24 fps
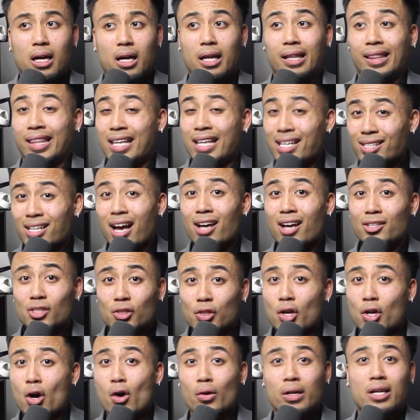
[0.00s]
these guys are
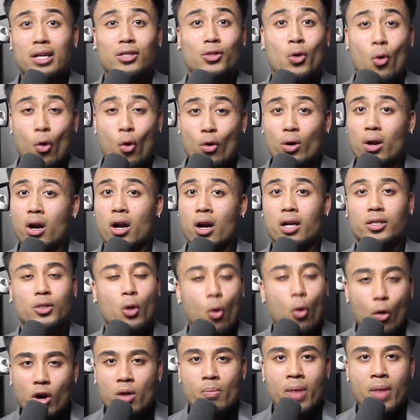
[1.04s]
known as
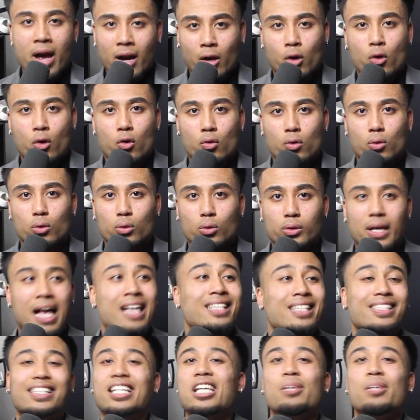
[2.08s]
cornerback gurus, as
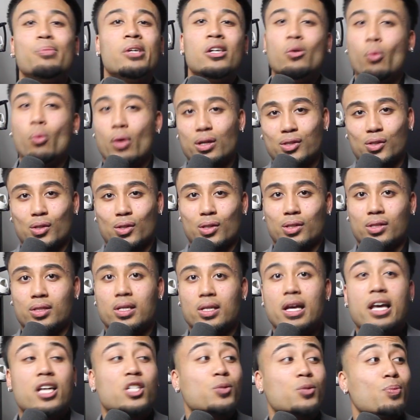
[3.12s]
DB wizards.
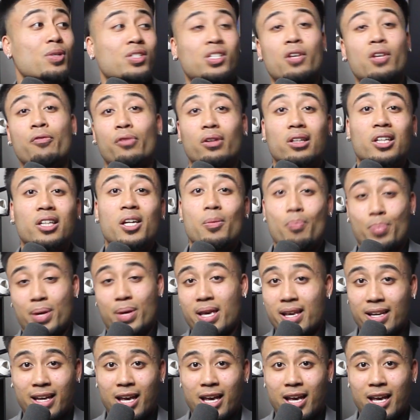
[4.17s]
Specifically, Pete